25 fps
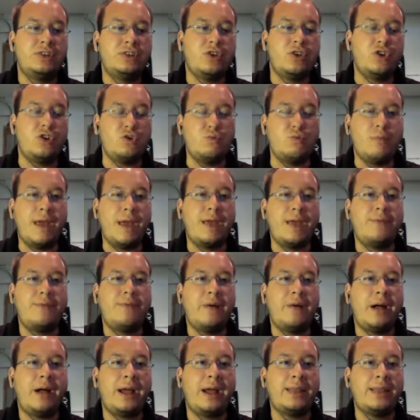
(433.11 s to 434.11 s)
so you may
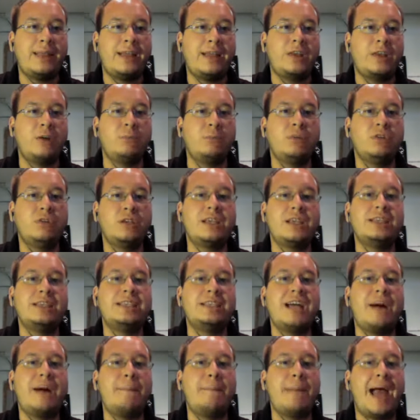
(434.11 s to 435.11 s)
find that your music
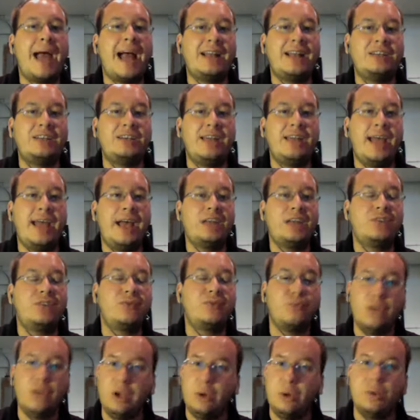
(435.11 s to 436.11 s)
is not matched
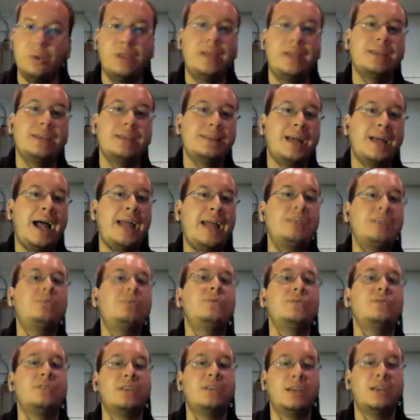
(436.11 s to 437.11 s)
as frequently as
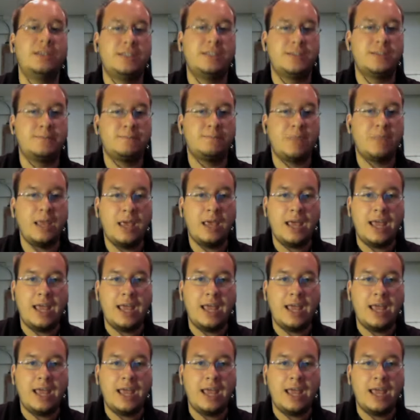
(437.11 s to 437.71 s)
iTunes does.